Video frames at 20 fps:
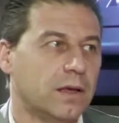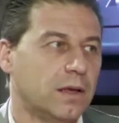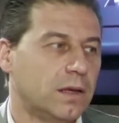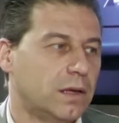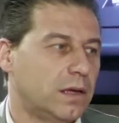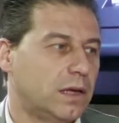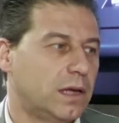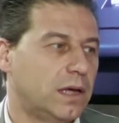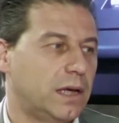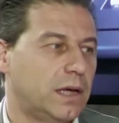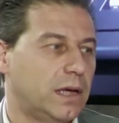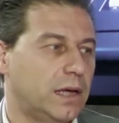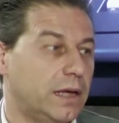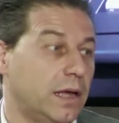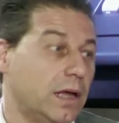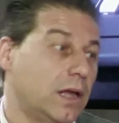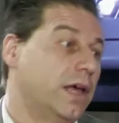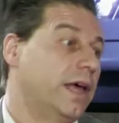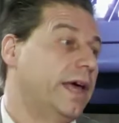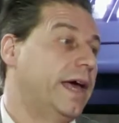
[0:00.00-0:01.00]

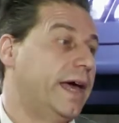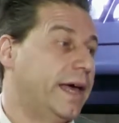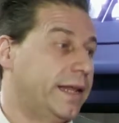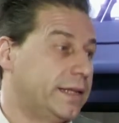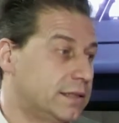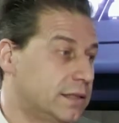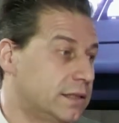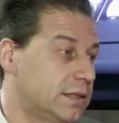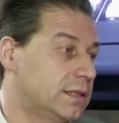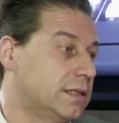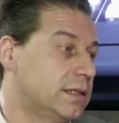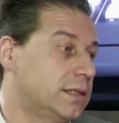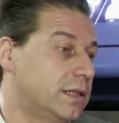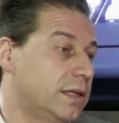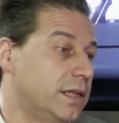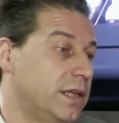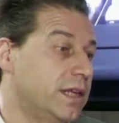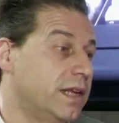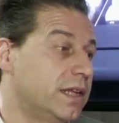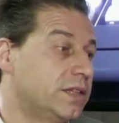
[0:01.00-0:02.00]
And
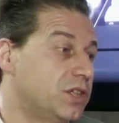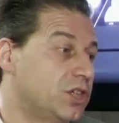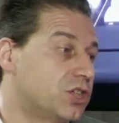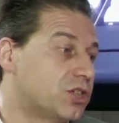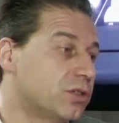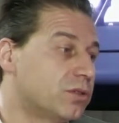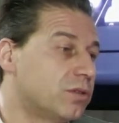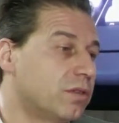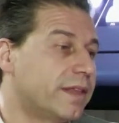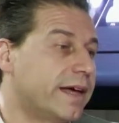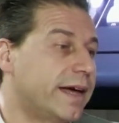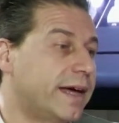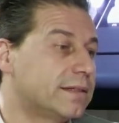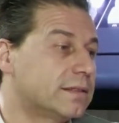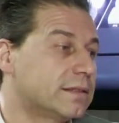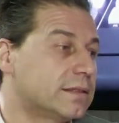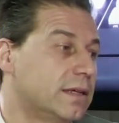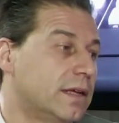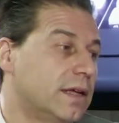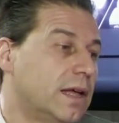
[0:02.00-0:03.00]
in addition to
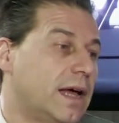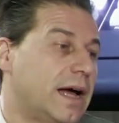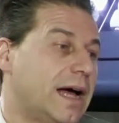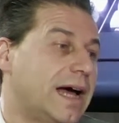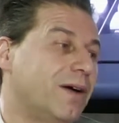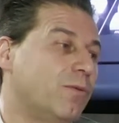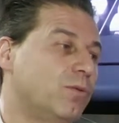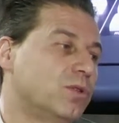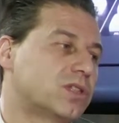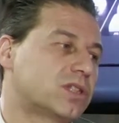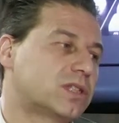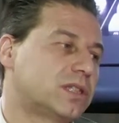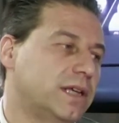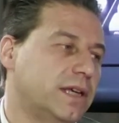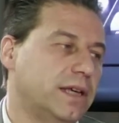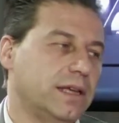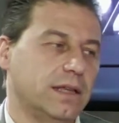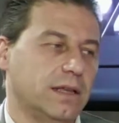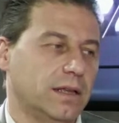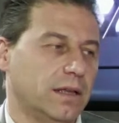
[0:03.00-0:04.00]
that, I would
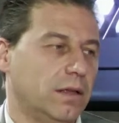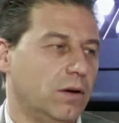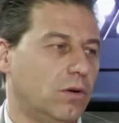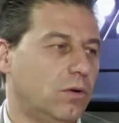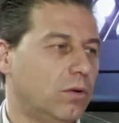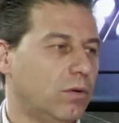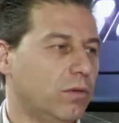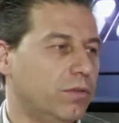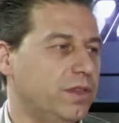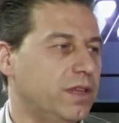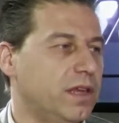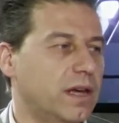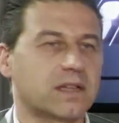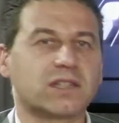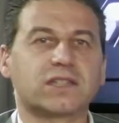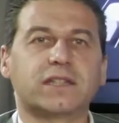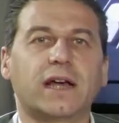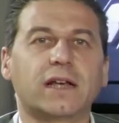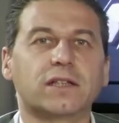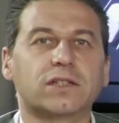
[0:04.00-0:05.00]
say all the
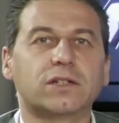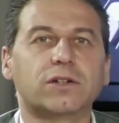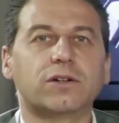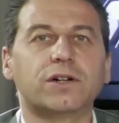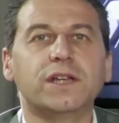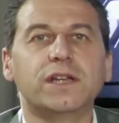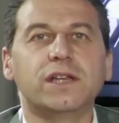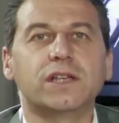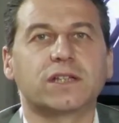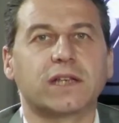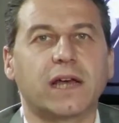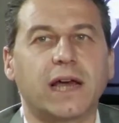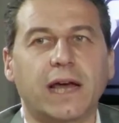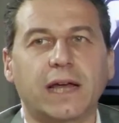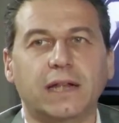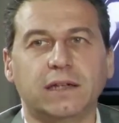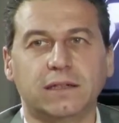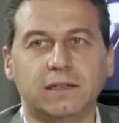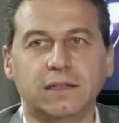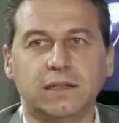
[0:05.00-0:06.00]
accessories
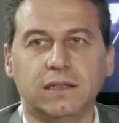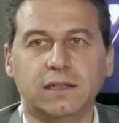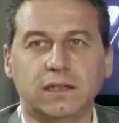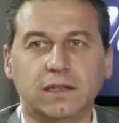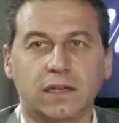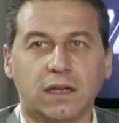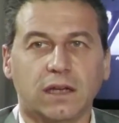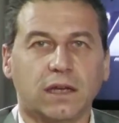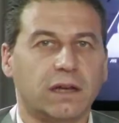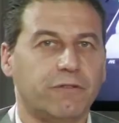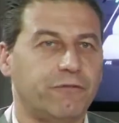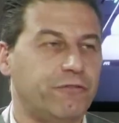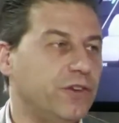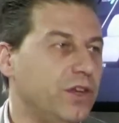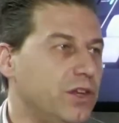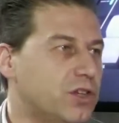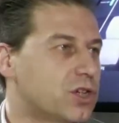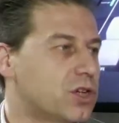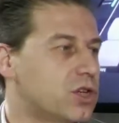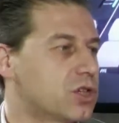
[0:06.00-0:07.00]
and the
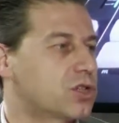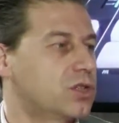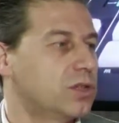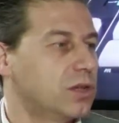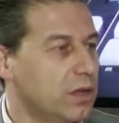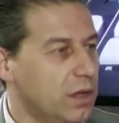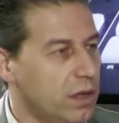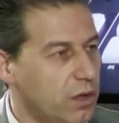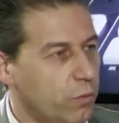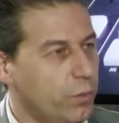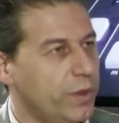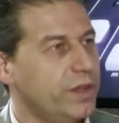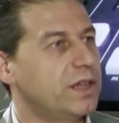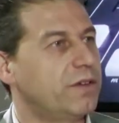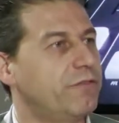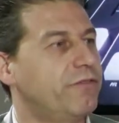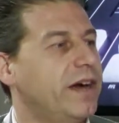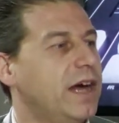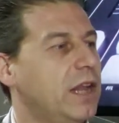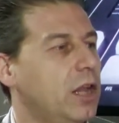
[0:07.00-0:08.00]
features we
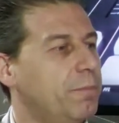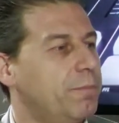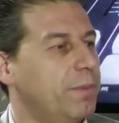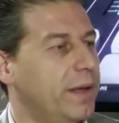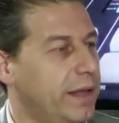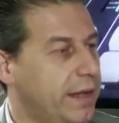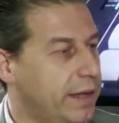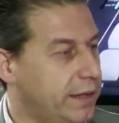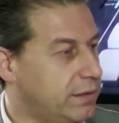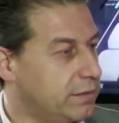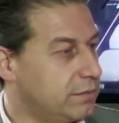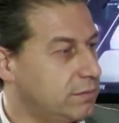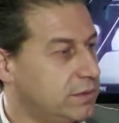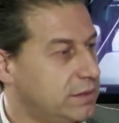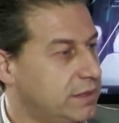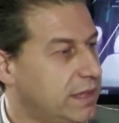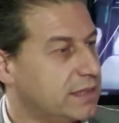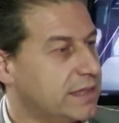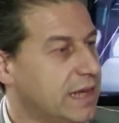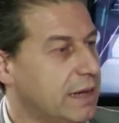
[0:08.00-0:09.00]
develop and
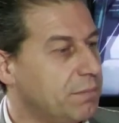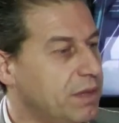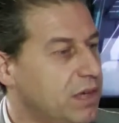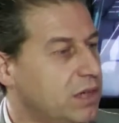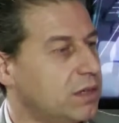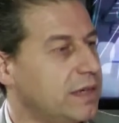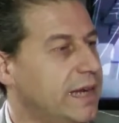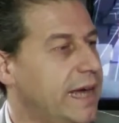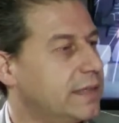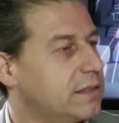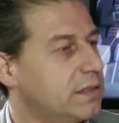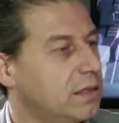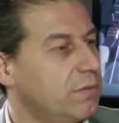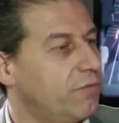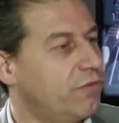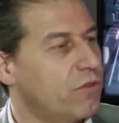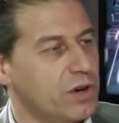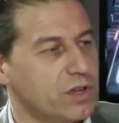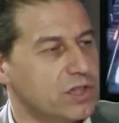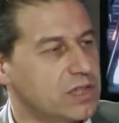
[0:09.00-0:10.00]
that can be connected,
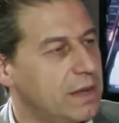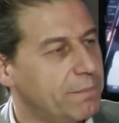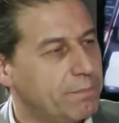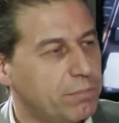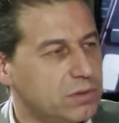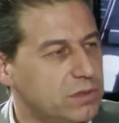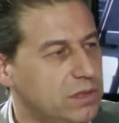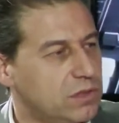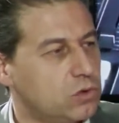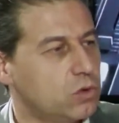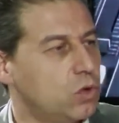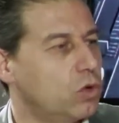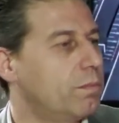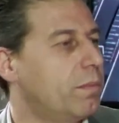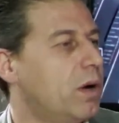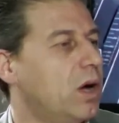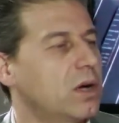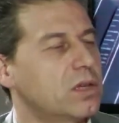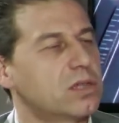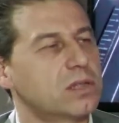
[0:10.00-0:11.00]
for example, the talk
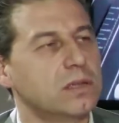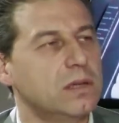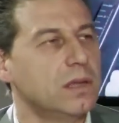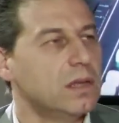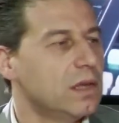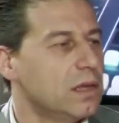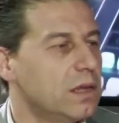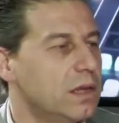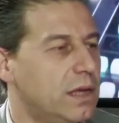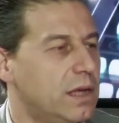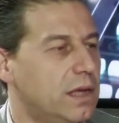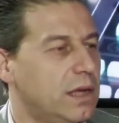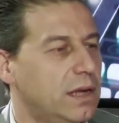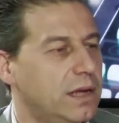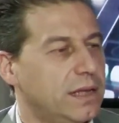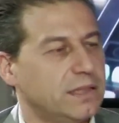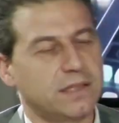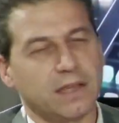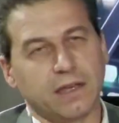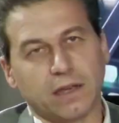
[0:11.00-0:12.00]
box,
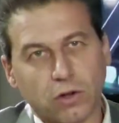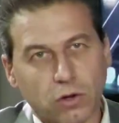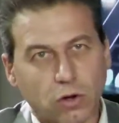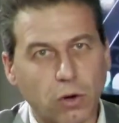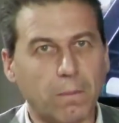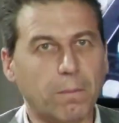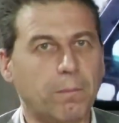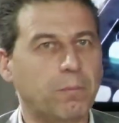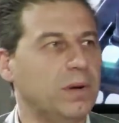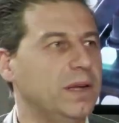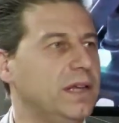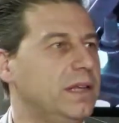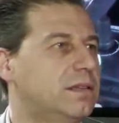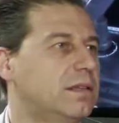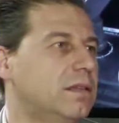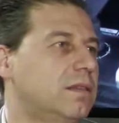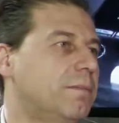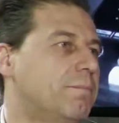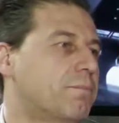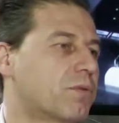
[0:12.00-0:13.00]
let's say, complete
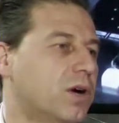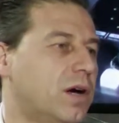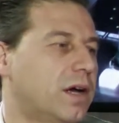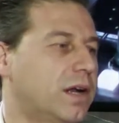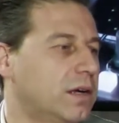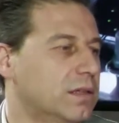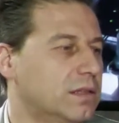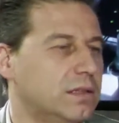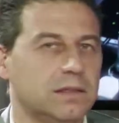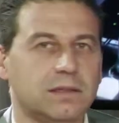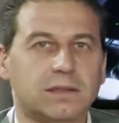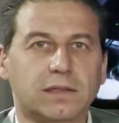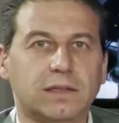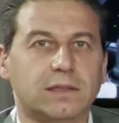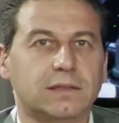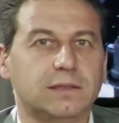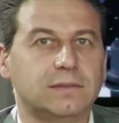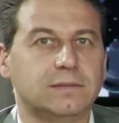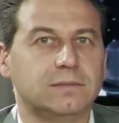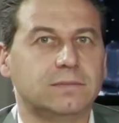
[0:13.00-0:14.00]
the product
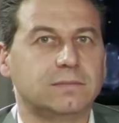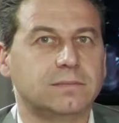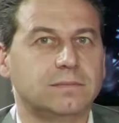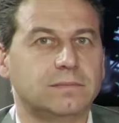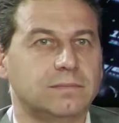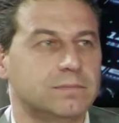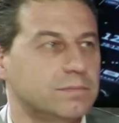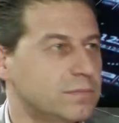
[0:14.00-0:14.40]
in